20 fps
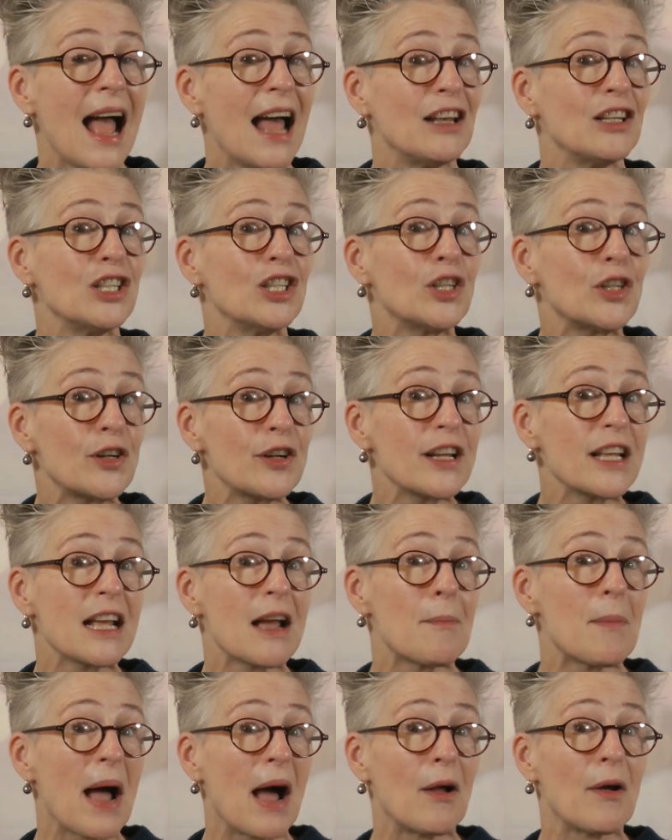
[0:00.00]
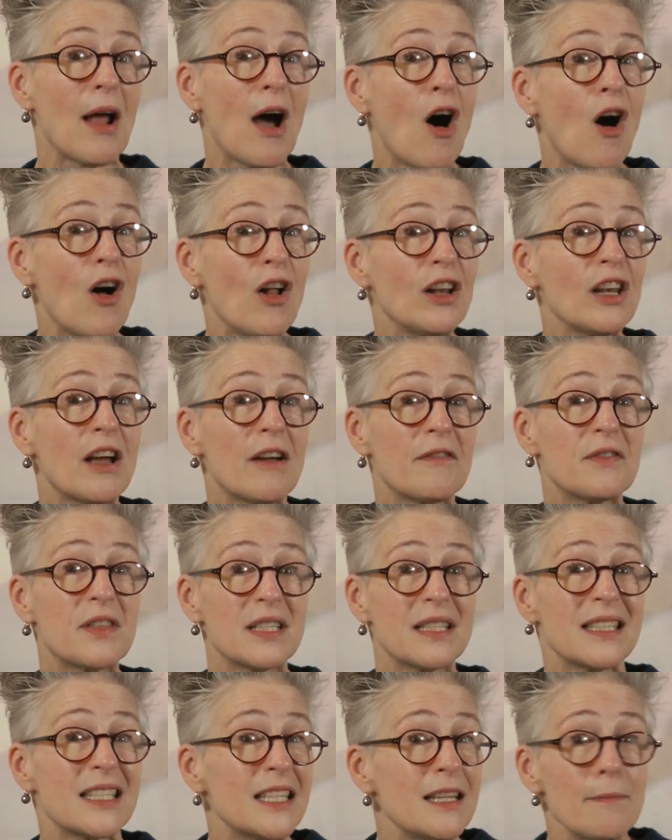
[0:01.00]
and learning about all of
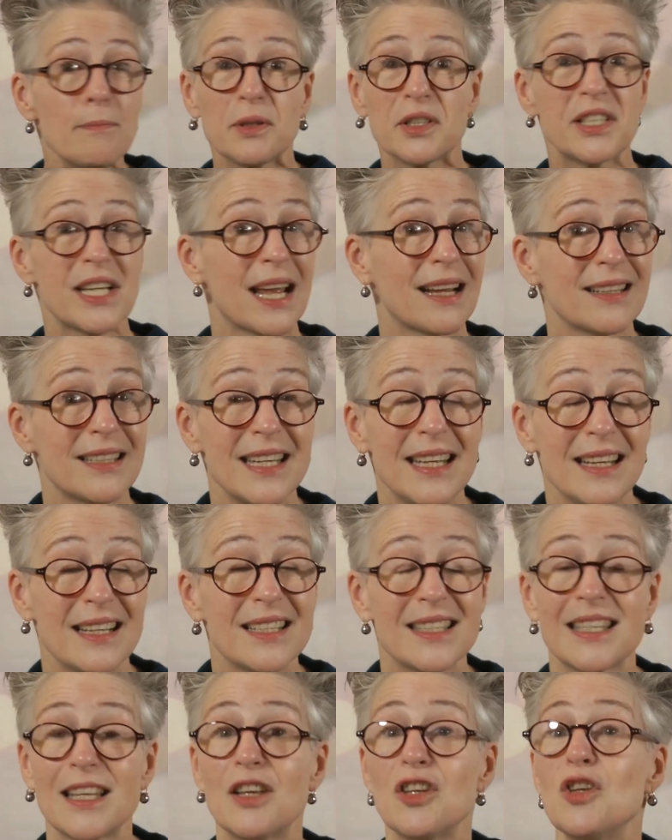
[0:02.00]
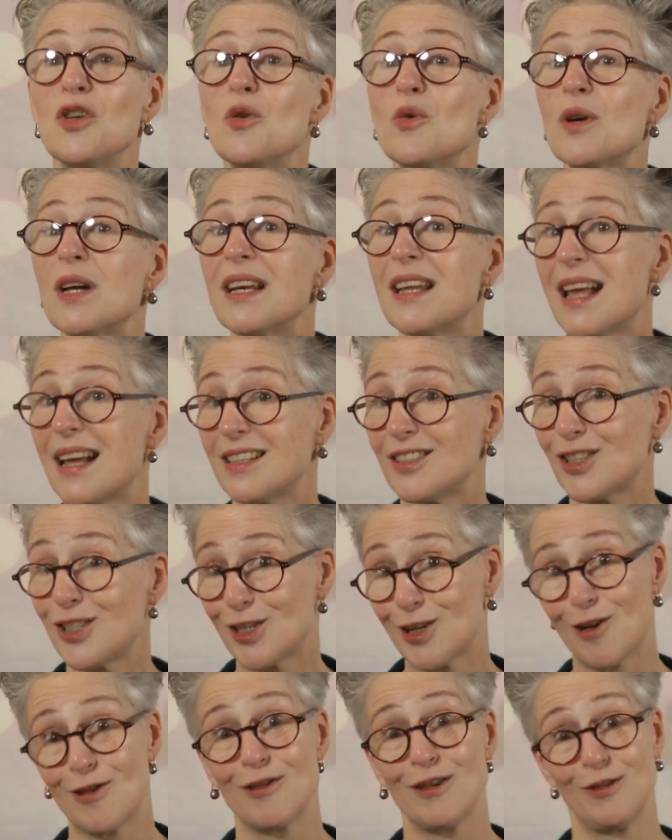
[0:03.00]
the simple techniques that you can get
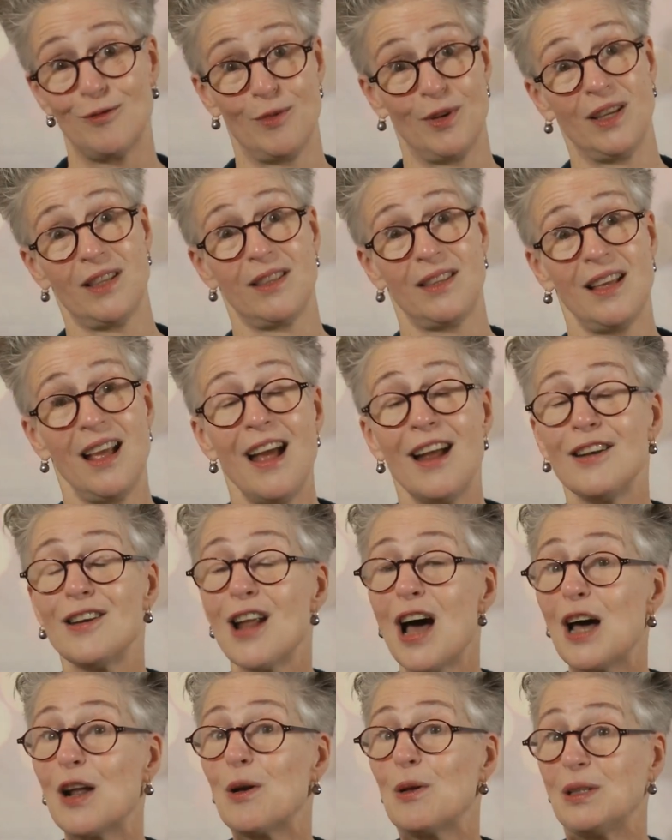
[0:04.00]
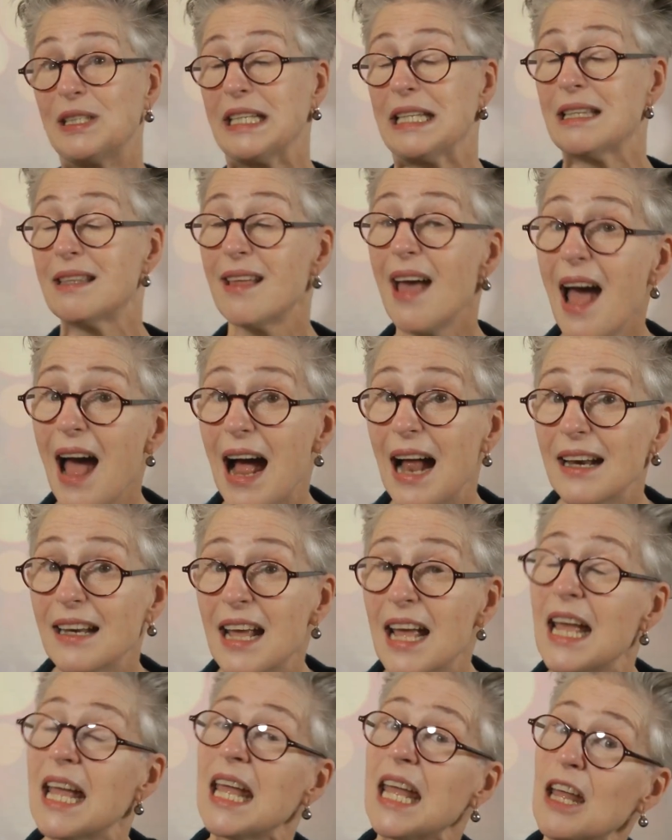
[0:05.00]
started with. Not only that,
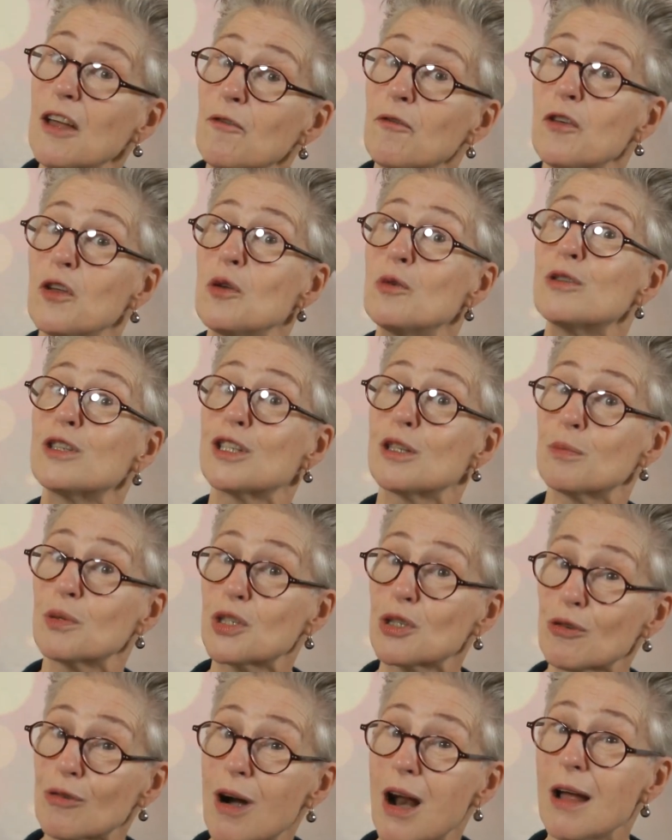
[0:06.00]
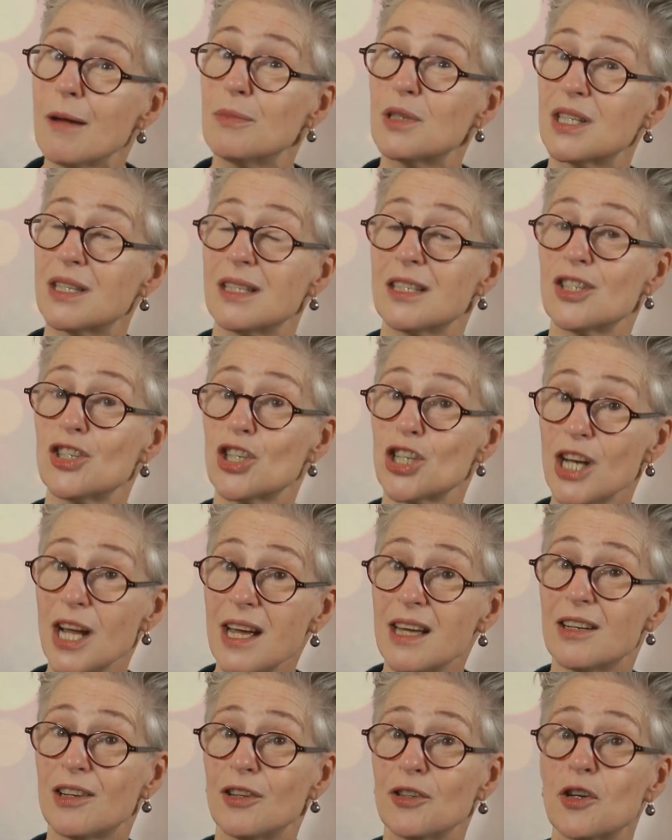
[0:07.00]
If you subscribe to this
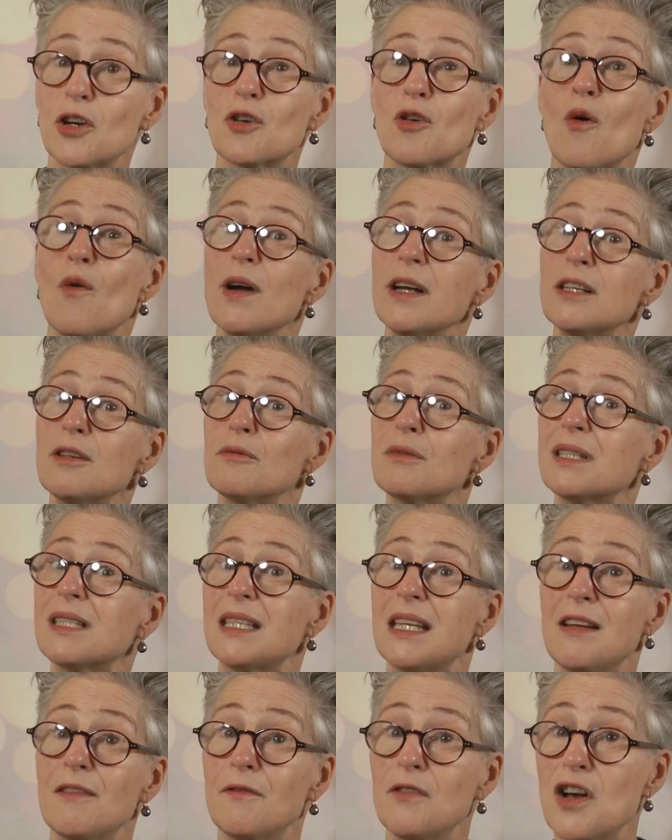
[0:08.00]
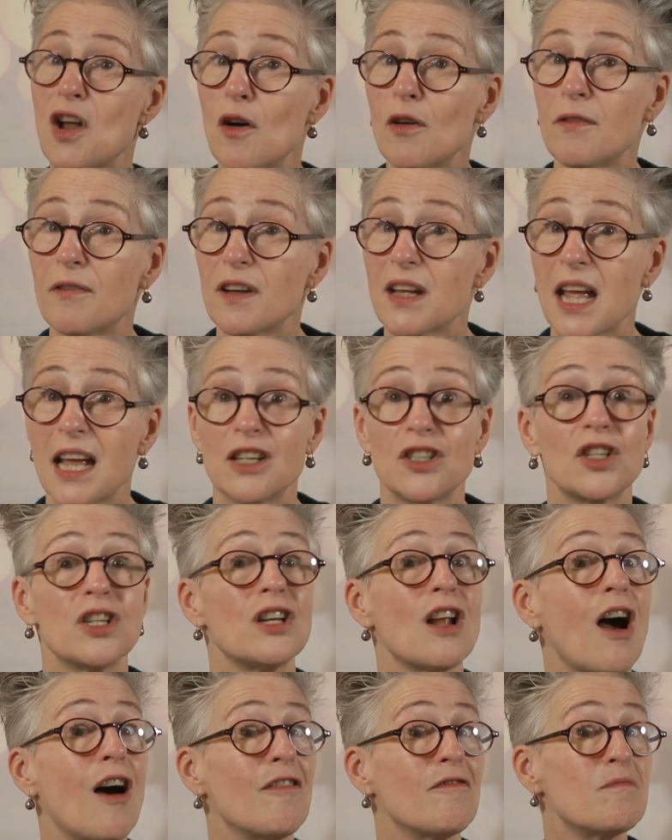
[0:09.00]
channel, you're going to receive
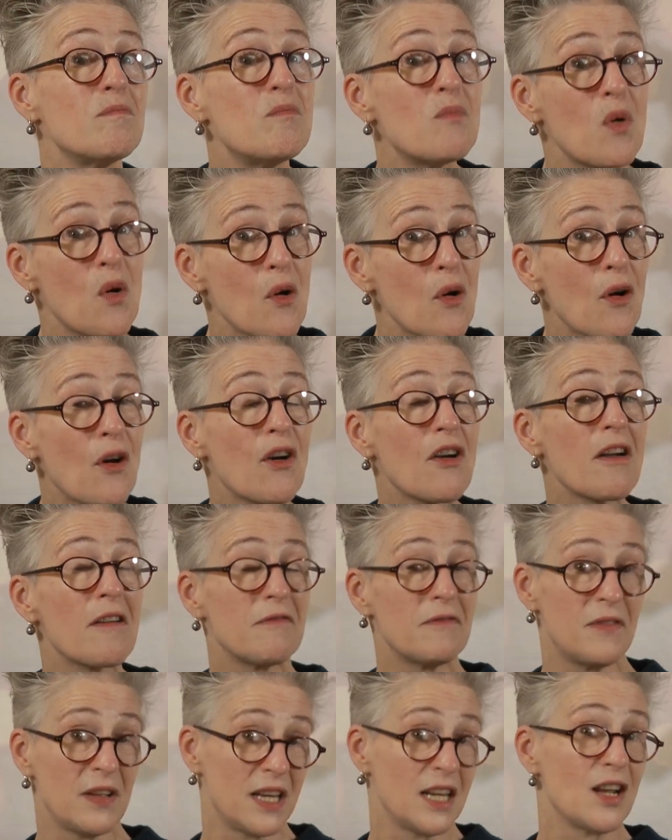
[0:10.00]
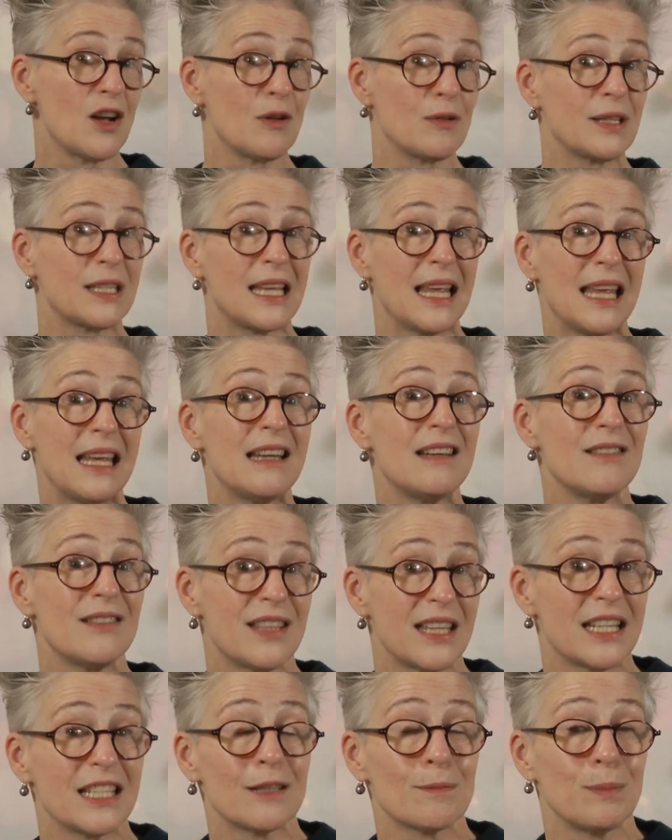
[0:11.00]
notification of more videos in
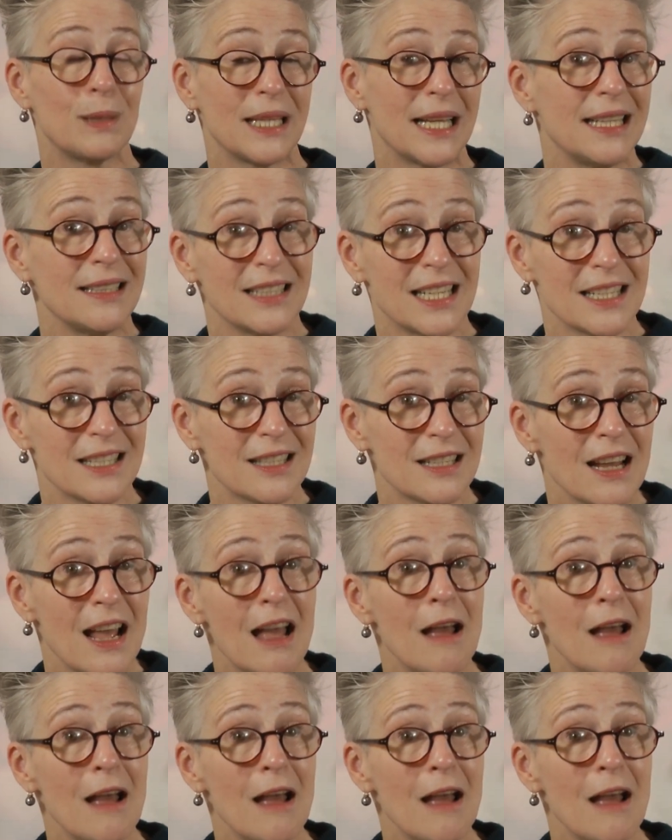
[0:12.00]
this playlist